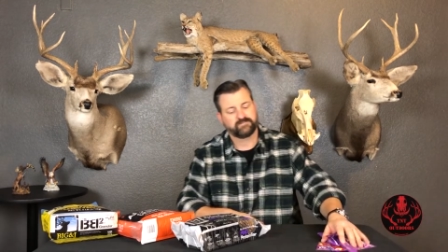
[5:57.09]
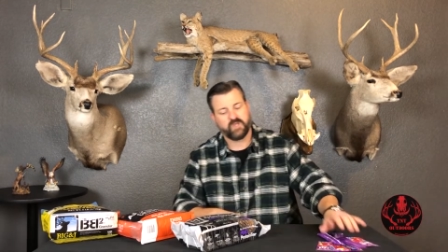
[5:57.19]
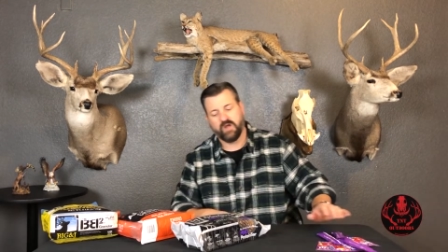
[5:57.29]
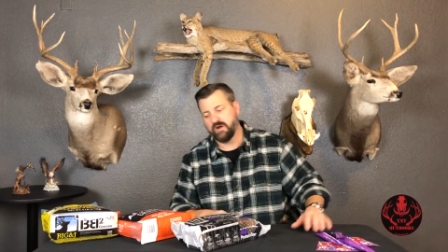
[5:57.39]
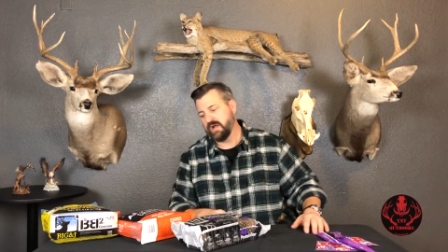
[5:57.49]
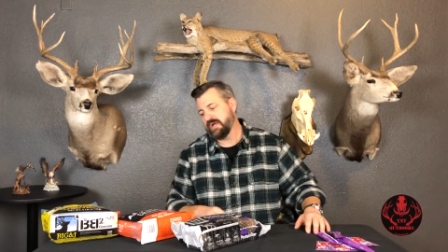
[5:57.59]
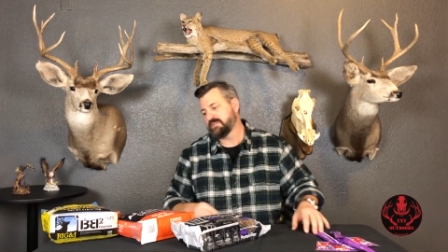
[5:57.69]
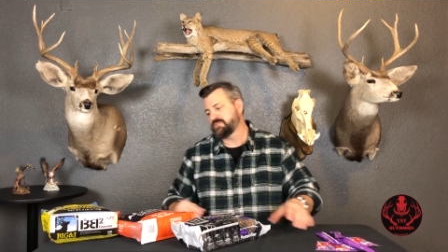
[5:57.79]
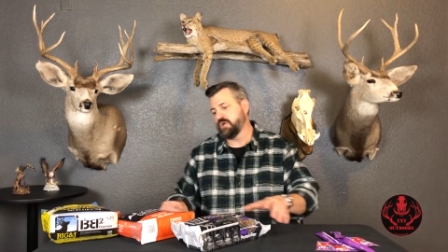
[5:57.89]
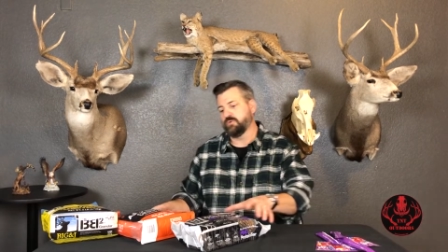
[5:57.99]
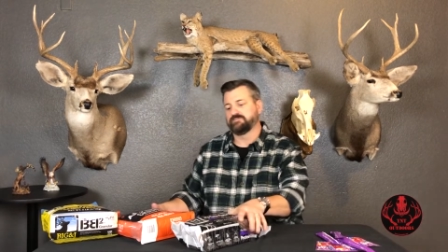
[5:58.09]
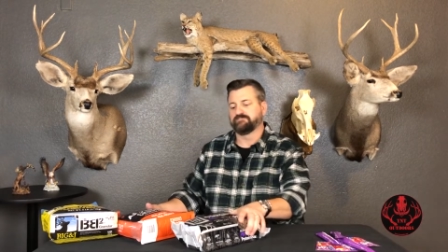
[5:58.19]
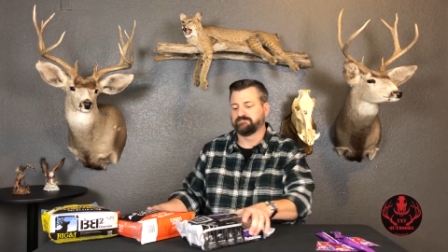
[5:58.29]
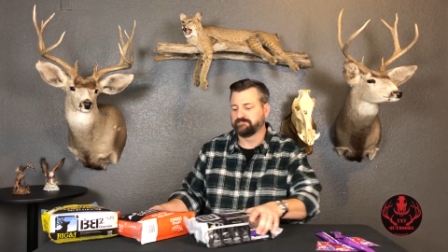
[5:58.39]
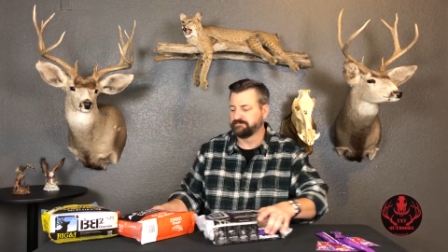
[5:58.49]
All right, so
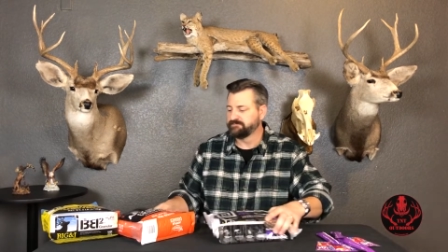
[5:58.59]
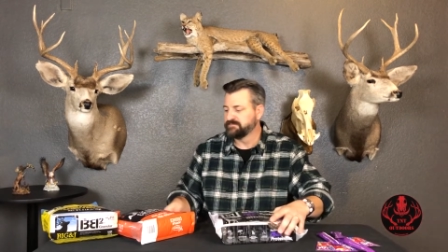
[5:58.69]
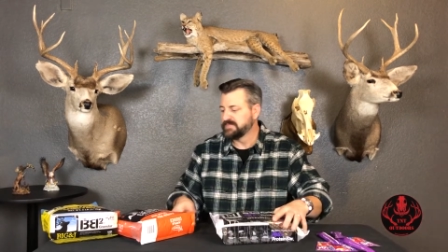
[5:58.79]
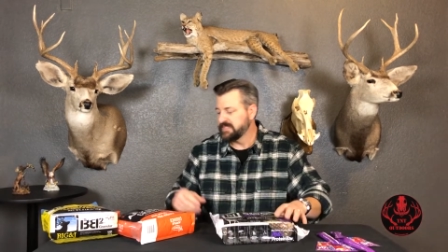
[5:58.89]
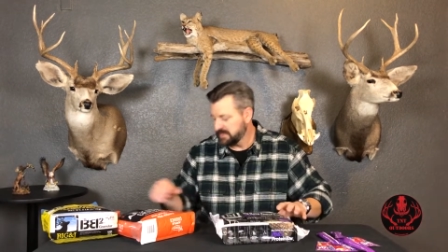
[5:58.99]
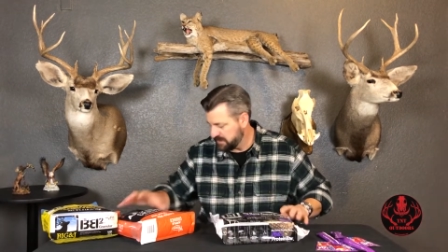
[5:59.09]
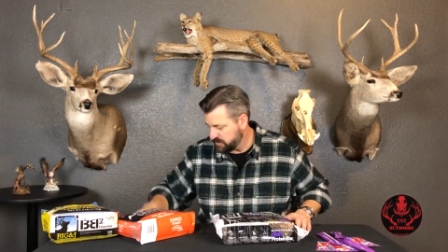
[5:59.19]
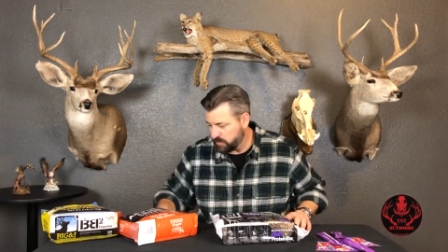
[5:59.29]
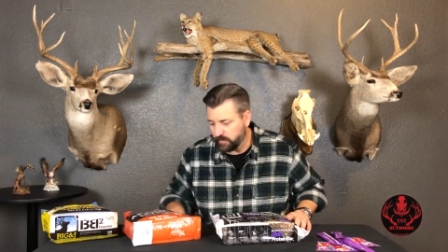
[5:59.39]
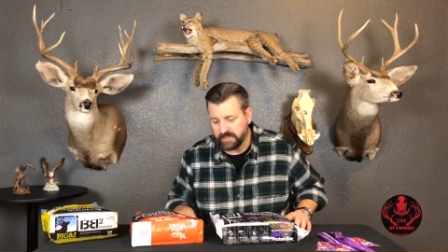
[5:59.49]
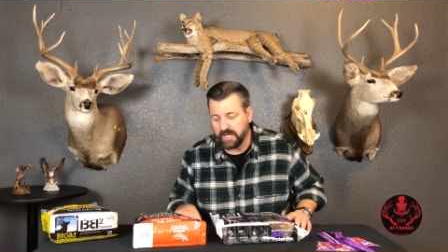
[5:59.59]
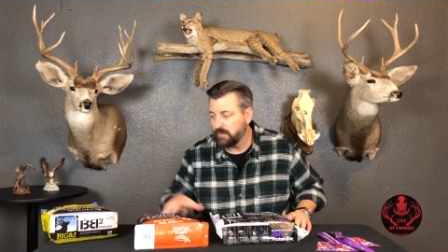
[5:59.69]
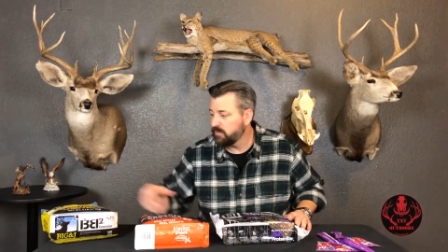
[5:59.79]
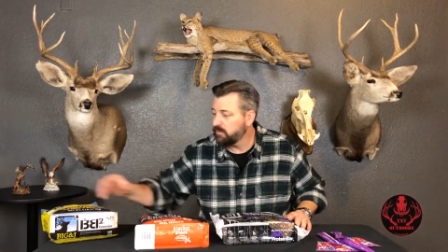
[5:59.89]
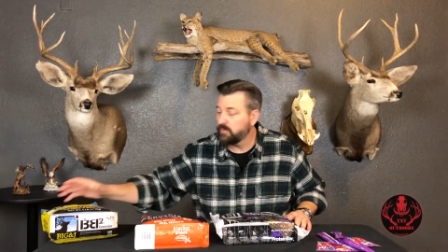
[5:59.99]
that's what we got.
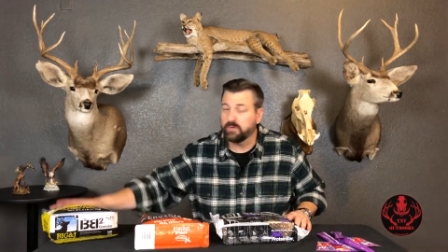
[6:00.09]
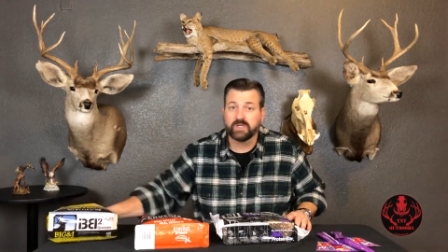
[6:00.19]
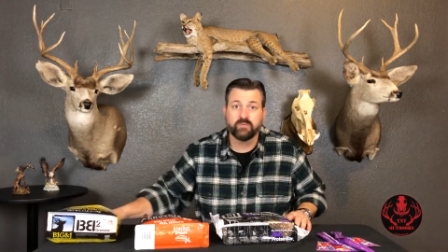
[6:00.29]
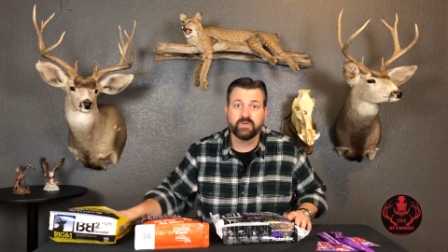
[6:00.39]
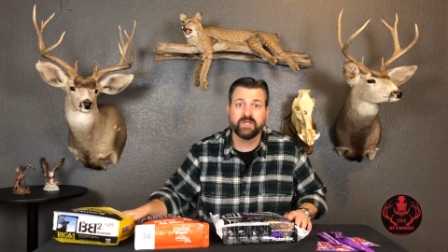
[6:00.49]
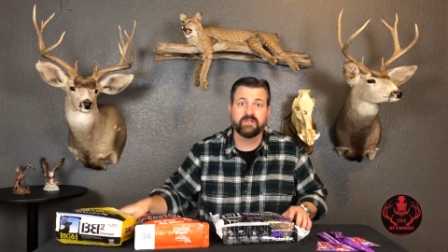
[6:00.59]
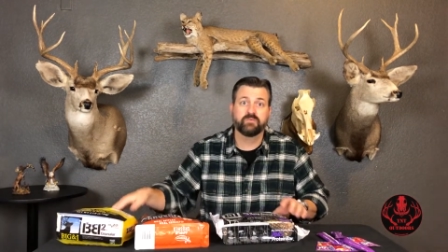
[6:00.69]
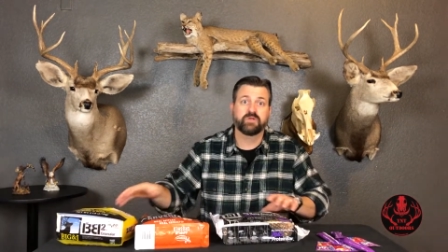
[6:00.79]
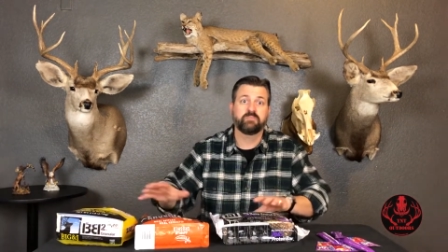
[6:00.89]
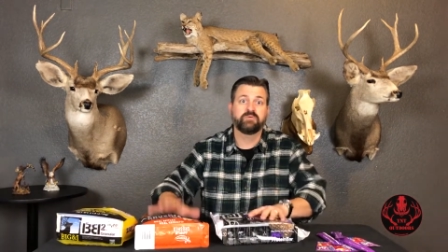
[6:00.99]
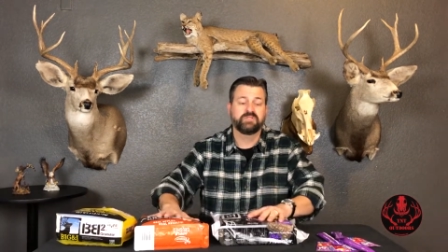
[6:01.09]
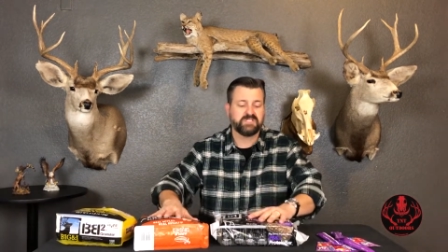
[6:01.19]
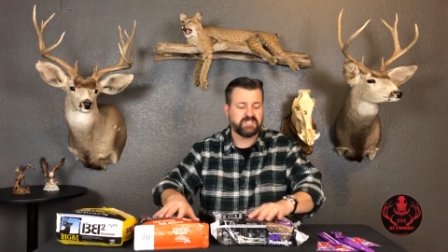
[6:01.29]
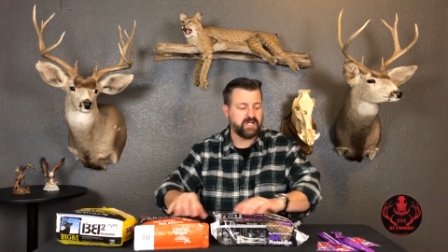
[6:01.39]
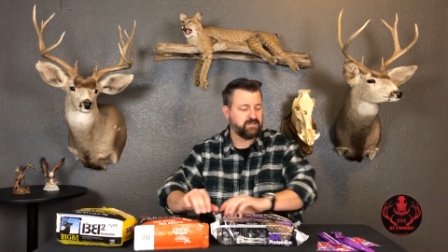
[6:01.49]
What we're working with. We're gonna put
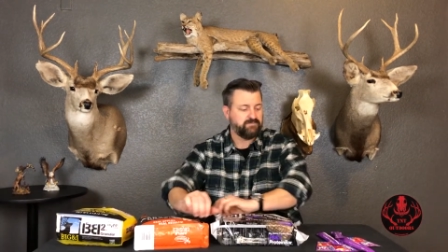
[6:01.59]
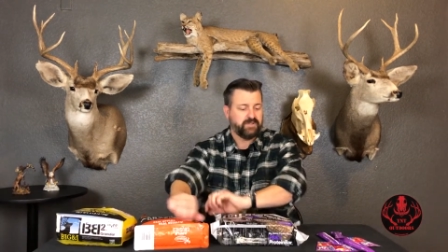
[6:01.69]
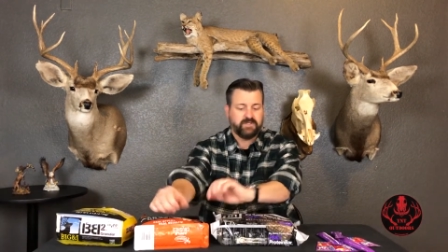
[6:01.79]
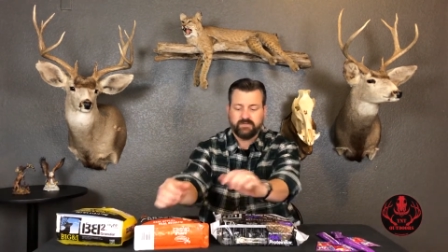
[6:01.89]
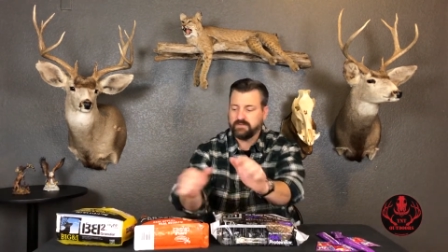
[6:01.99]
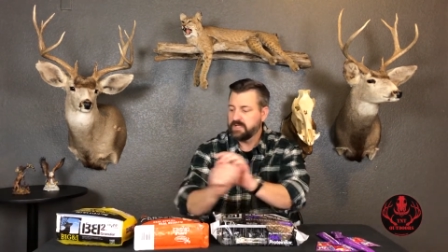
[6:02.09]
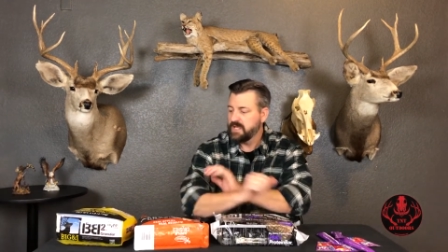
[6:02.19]
these out in the field,